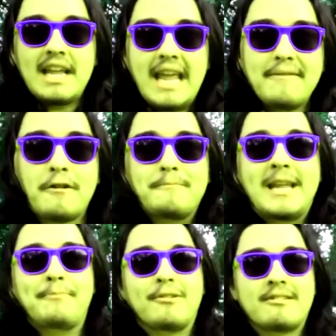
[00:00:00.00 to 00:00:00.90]
evil
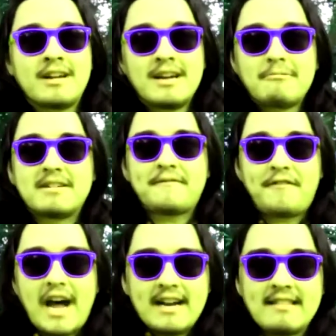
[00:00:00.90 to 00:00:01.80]
people was
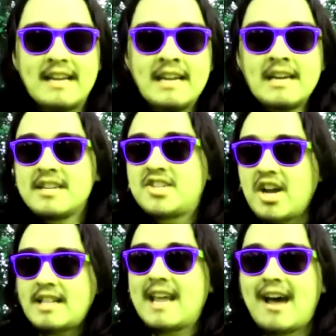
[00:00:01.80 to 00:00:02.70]
finally
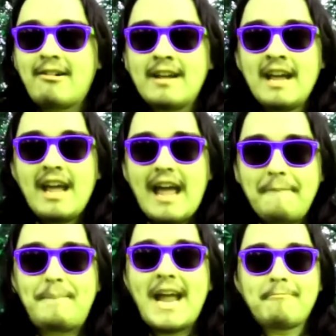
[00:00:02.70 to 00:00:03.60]
shut down
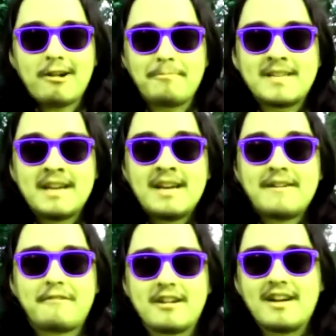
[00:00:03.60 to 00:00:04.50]
and bankrupt
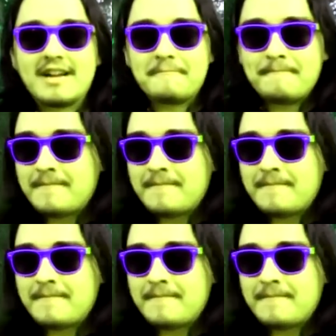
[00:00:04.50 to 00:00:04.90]
for good.